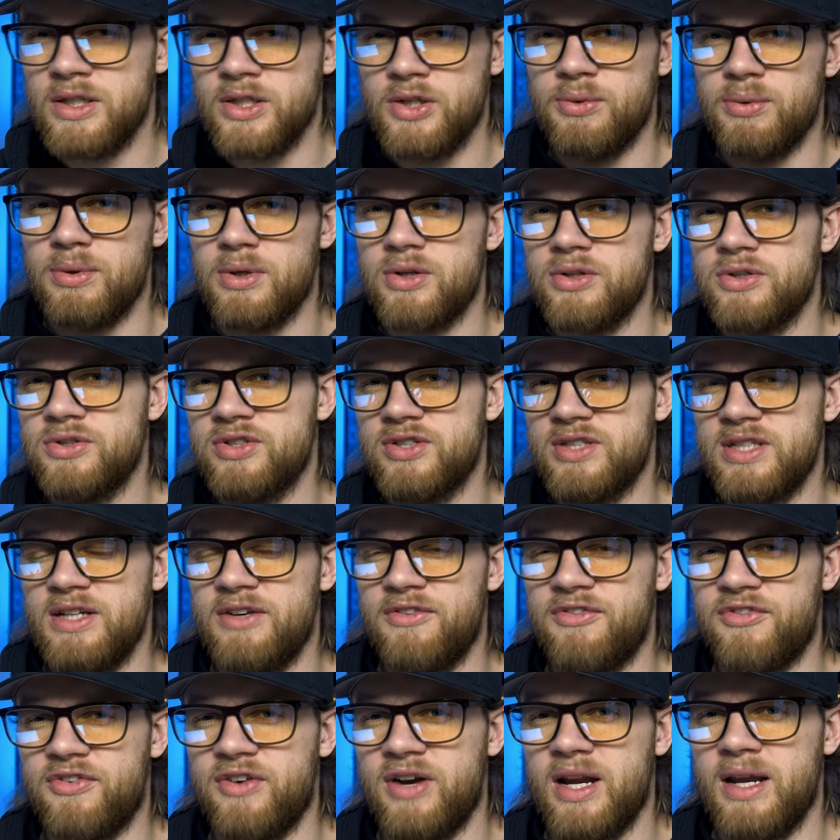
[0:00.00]
You'll learn to see
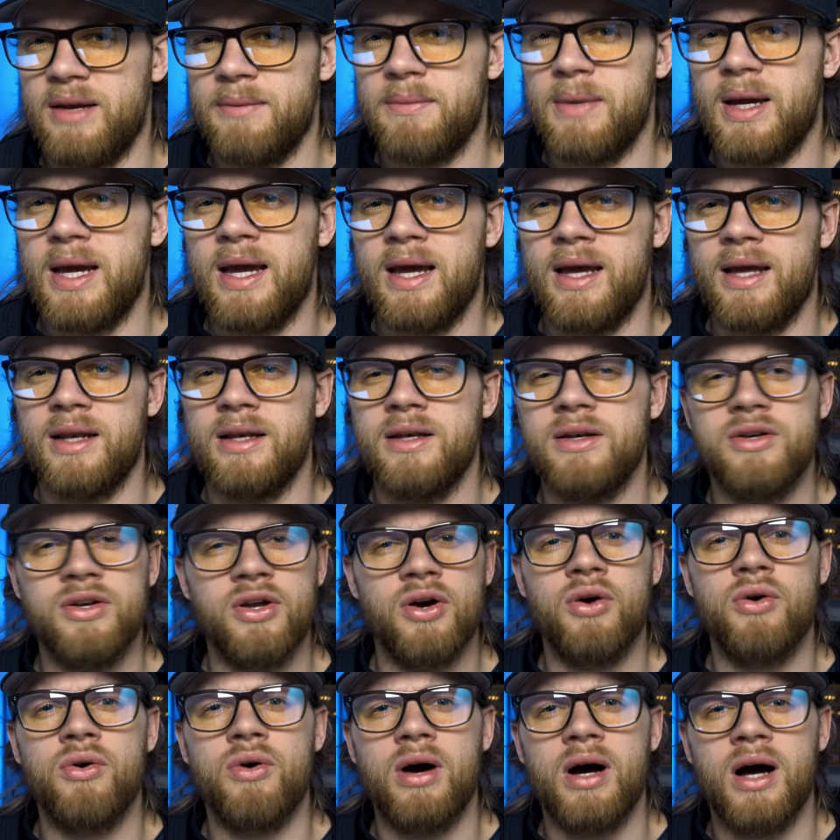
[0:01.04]
the frame and
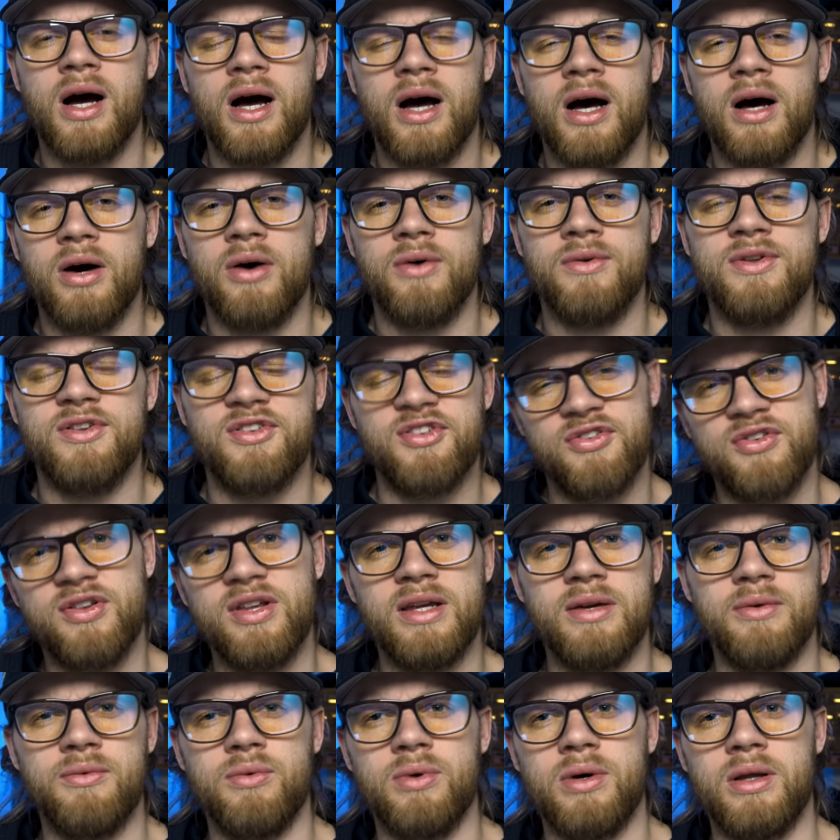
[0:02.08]
know how the
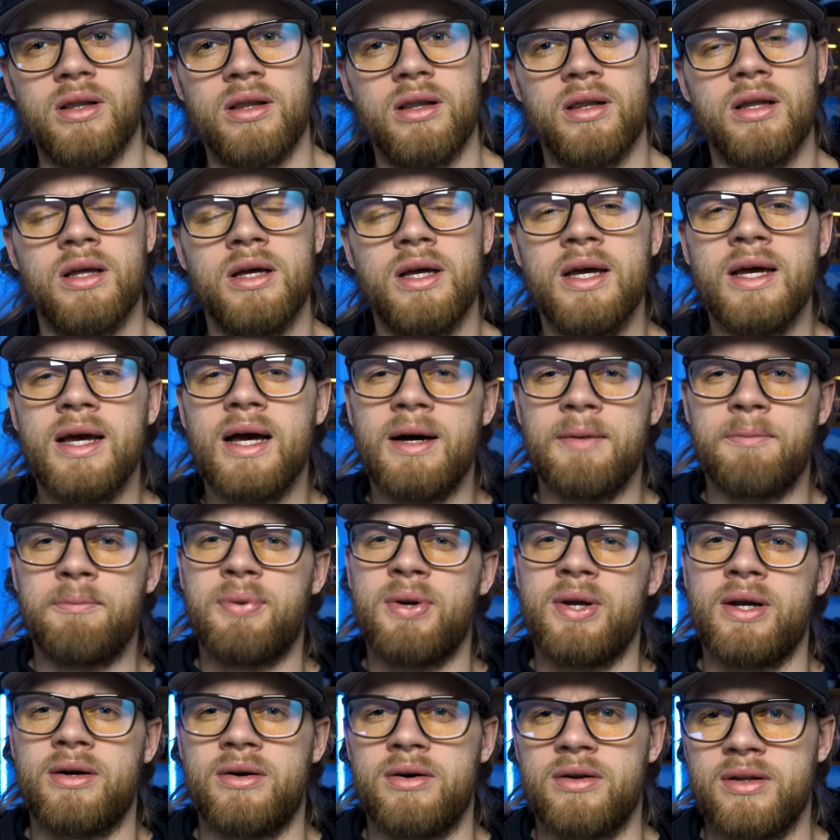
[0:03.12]
scene will
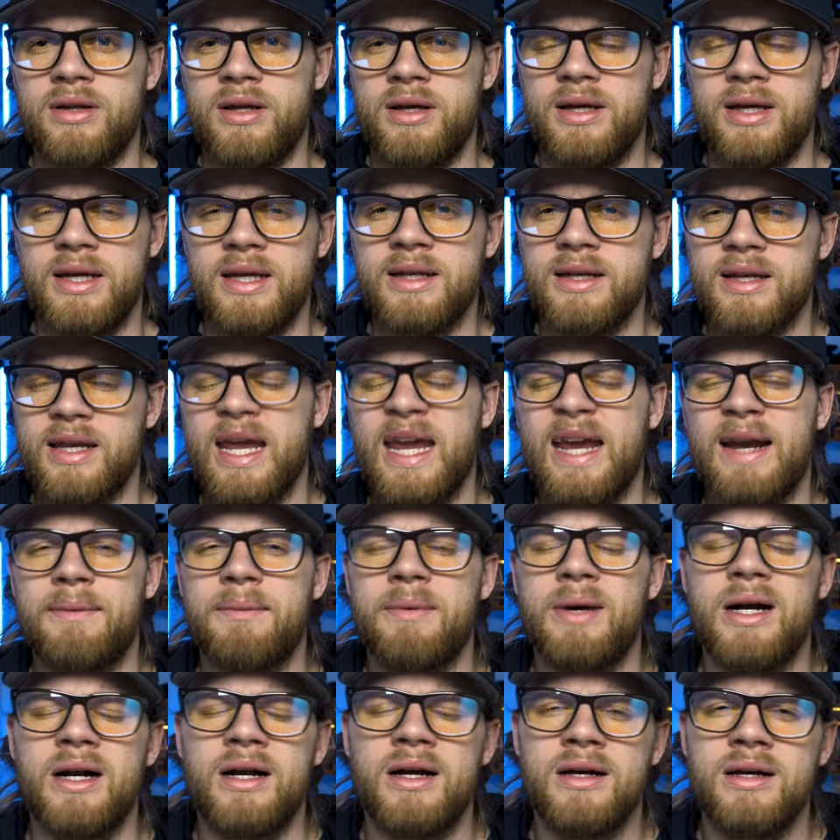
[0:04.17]
appear in
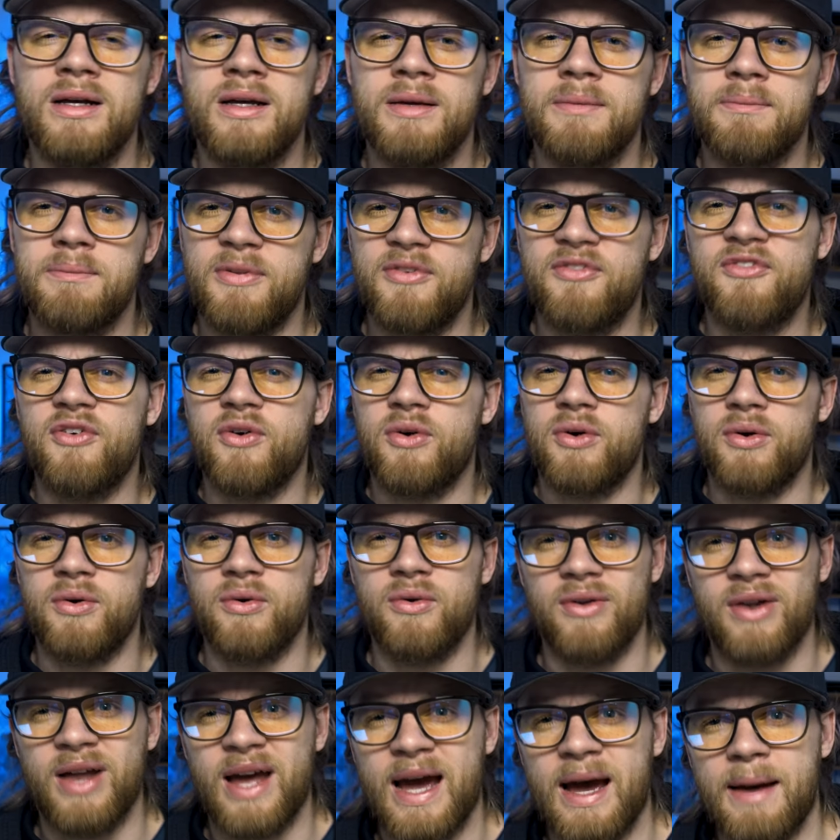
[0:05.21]
camera before it
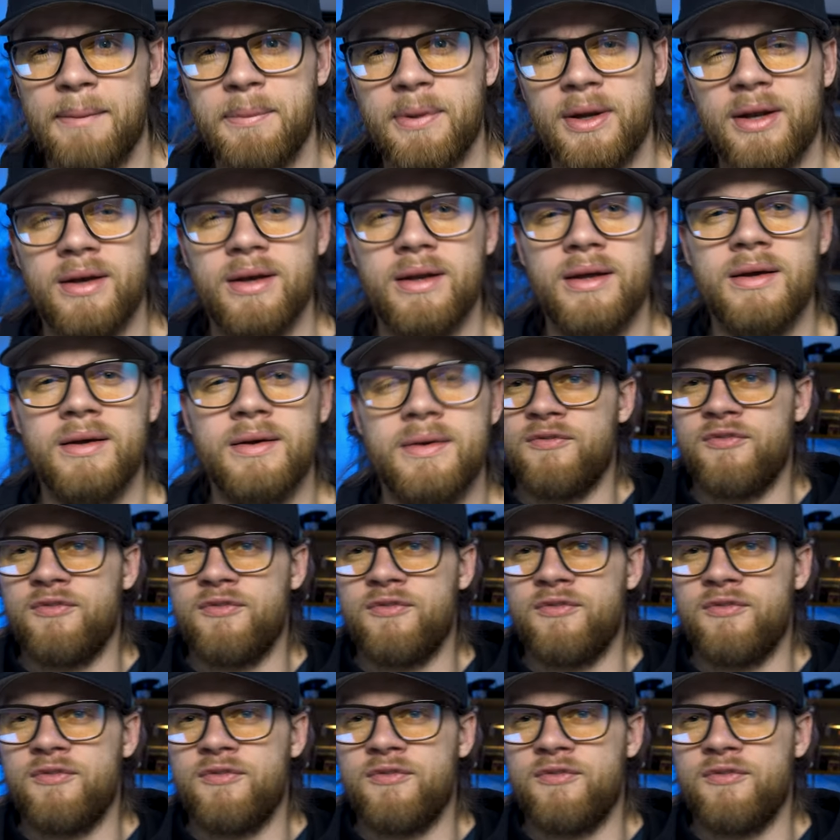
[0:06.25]
really happened.